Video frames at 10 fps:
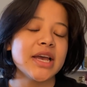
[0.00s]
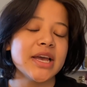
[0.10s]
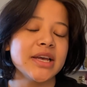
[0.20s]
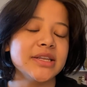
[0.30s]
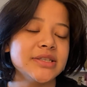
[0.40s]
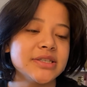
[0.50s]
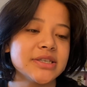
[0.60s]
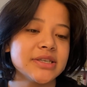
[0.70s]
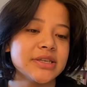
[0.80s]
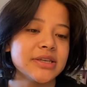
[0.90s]
And
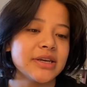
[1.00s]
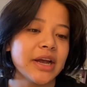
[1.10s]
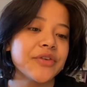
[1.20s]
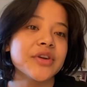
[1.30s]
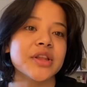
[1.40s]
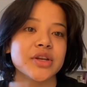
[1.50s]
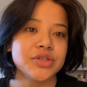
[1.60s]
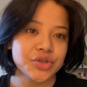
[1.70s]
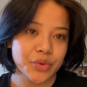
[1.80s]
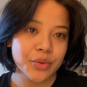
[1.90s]
I really
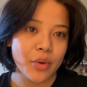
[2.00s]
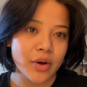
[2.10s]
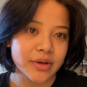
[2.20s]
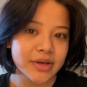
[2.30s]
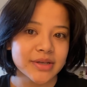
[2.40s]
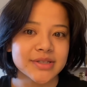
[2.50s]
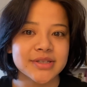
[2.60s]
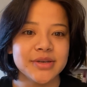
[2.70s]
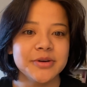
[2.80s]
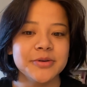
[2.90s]
enjoy walking,
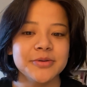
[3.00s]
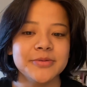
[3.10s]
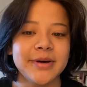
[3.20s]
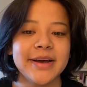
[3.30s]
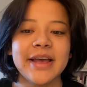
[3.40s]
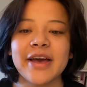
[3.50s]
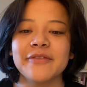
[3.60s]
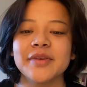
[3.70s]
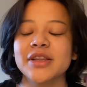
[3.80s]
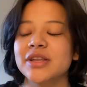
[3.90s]
so I
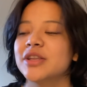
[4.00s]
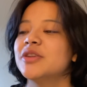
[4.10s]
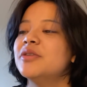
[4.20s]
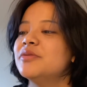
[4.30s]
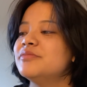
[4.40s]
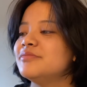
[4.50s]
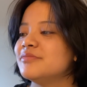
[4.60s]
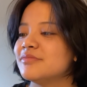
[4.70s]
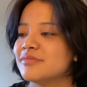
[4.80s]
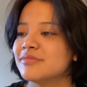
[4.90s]
have been, you know,
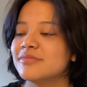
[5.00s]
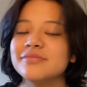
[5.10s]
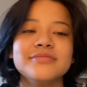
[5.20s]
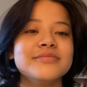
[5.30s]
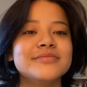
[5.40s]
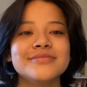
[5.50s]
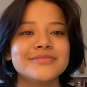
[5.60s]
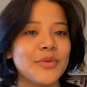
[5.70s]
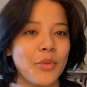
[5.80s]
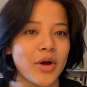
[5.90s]

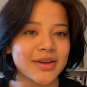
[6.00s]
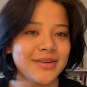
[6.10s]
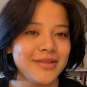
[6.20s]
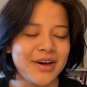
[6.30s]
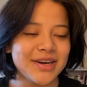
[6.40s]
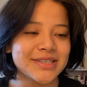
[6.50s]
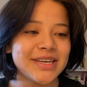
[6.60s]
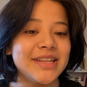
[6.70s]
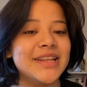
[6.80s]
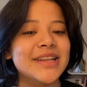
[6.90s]
walking a lot,
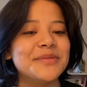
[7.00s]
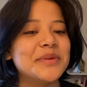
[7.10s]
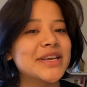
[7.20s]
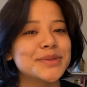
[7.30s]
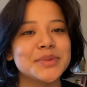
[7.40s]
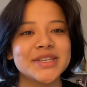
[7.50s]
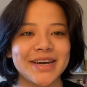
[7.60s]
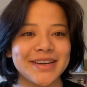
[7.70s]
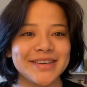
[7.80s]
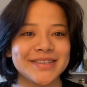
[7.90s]
and then it makes me
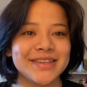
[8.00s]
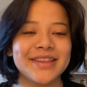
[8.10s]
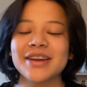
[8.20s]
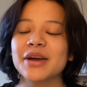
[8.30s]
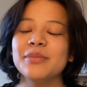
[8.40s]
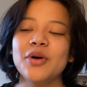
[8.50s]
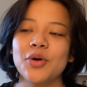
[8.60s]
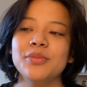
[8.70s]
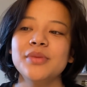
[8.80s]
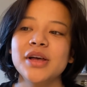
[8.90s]
tired, and then I come
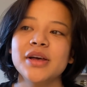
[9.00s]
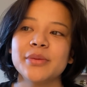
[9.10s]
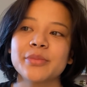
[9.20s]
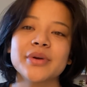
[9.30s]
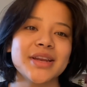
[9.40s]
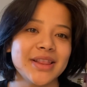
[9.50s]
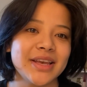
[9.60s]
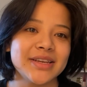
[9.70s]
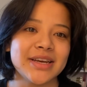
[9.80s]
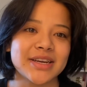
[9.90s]
home pretty
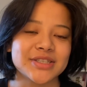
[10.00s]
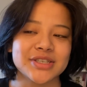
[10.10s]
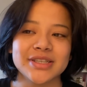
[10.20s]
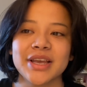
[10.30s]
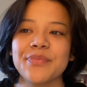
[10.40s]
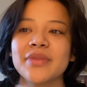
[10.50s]
late, actually,